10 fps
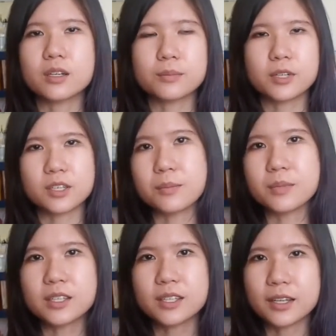because I'm
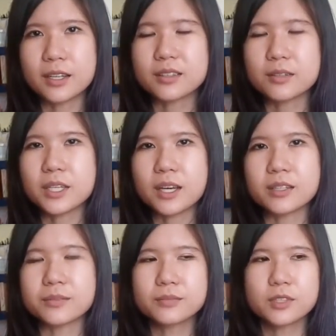learning anatomy
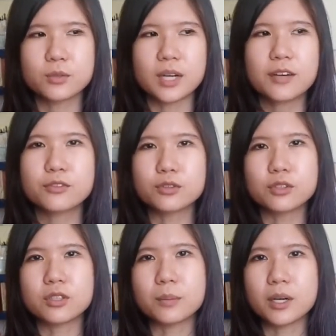and you have to know
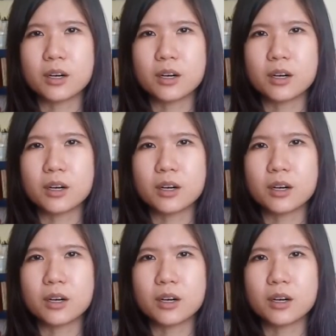about